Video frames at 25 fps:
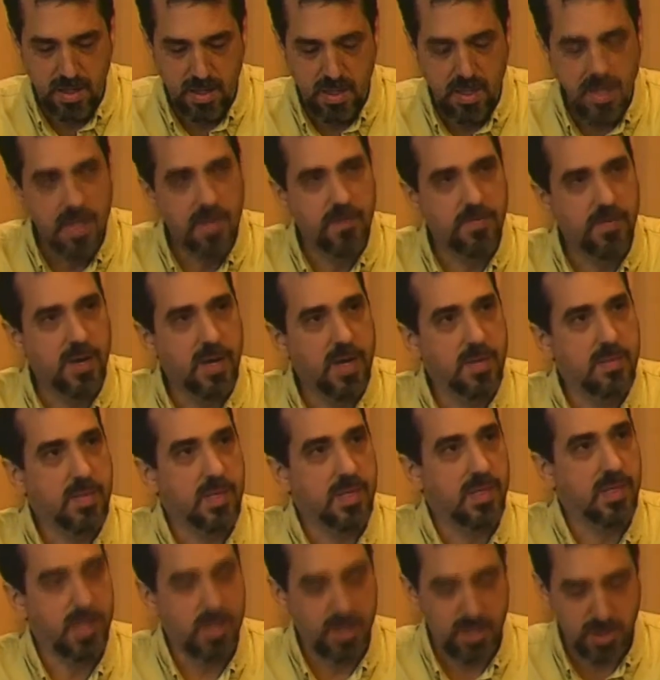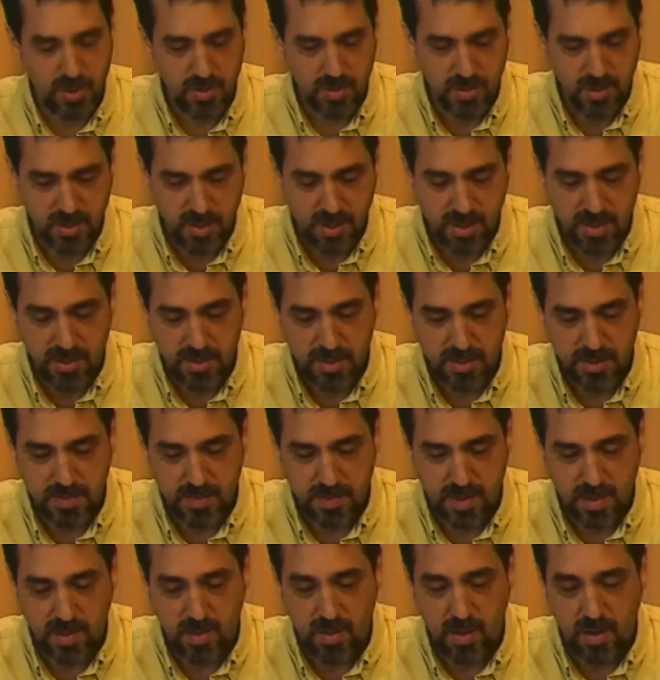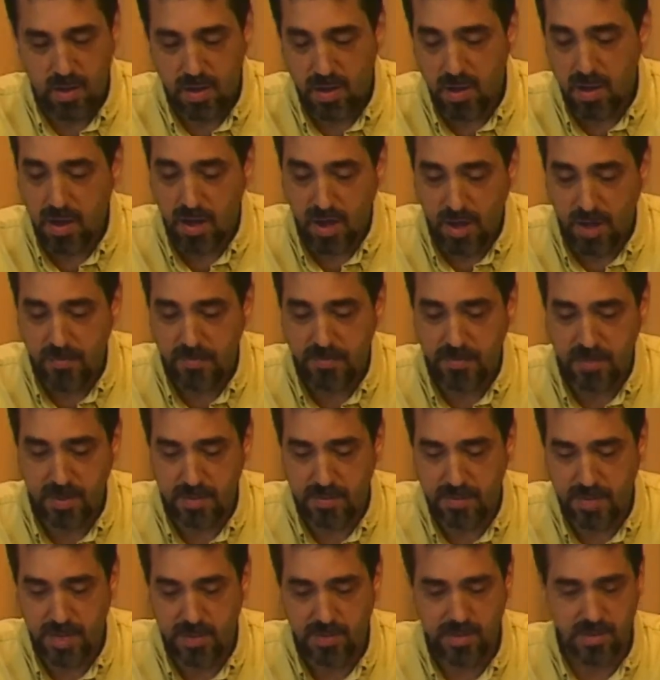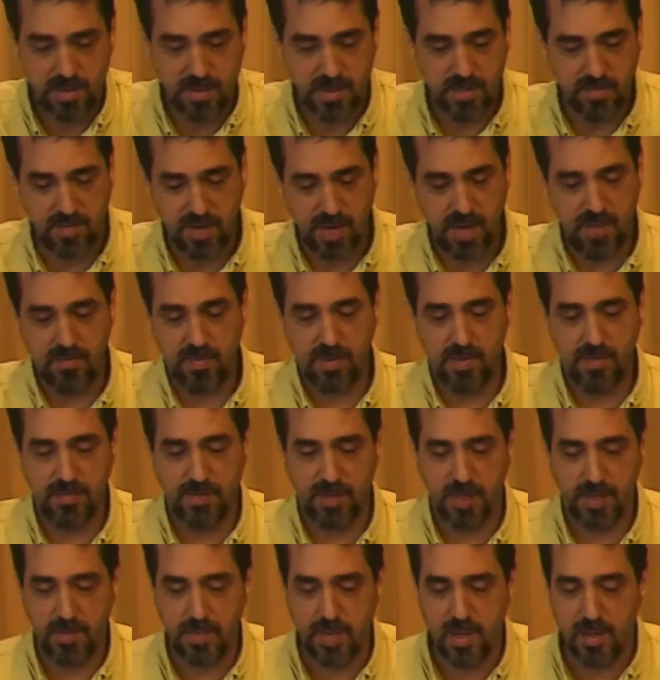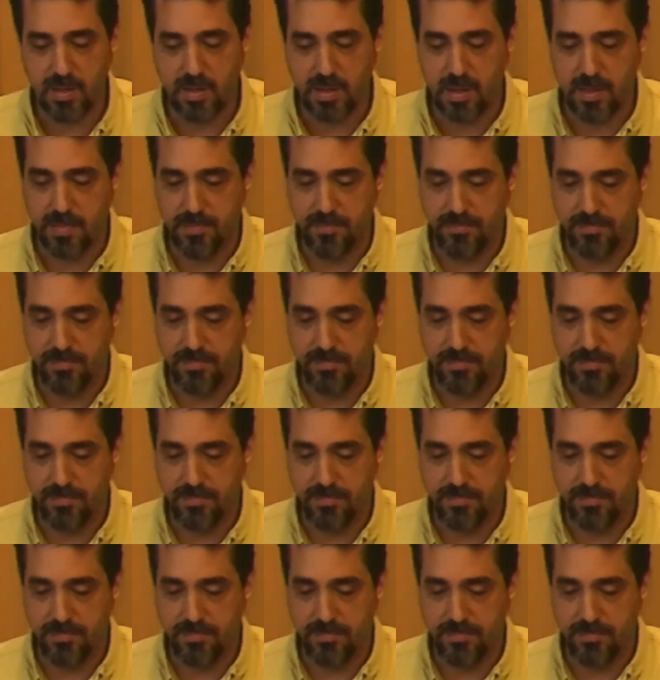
Environmental issues, large and small, are often about the survival of a community.